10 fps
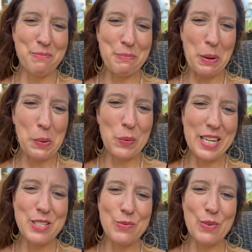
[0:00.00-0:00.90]
But
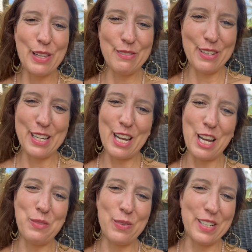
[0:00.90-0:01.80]
what is relevant
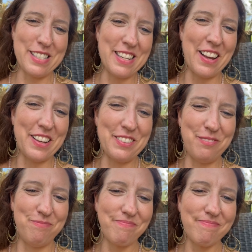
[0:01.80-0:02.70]
and what is not?
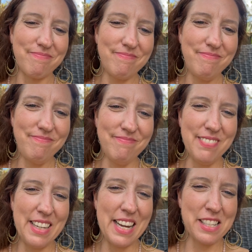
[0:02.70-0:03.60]

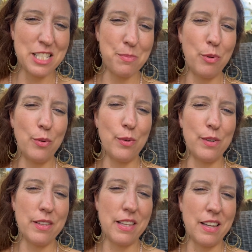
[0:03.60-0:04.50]

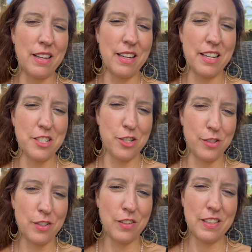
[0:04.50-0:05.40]
Explore the
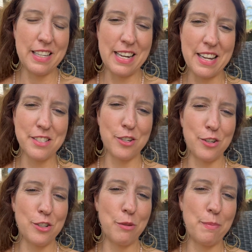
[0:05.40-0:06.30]
internal and
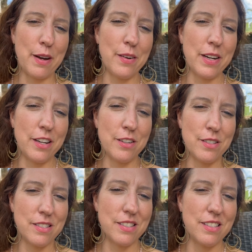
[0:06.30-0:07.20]
external
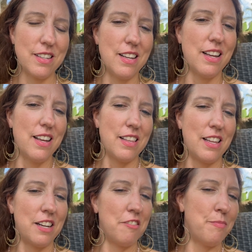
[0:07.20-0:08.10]
barriers
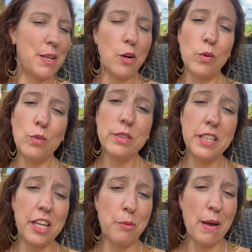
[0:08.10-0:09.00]
that have been
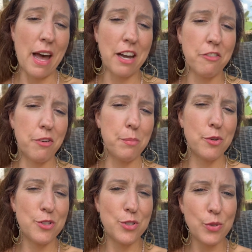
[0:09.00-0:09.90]
holding you back from
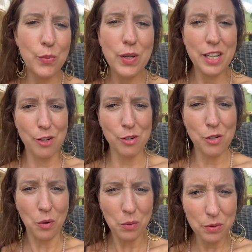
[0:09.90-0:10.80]
pursuing your
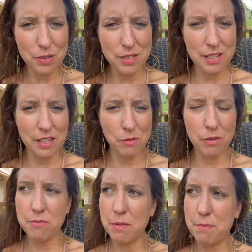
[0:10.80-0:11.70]
goals, like
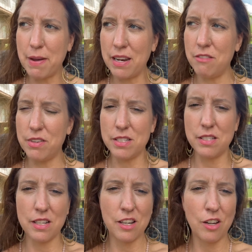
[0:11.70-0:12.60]
we've been
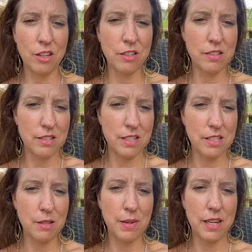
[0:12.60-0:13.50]
manifesting all
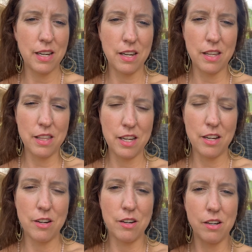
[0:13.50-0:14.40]
since the beginning of the
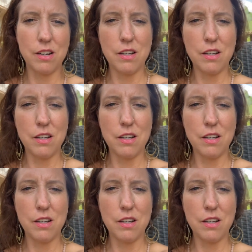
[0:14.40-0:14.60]
year.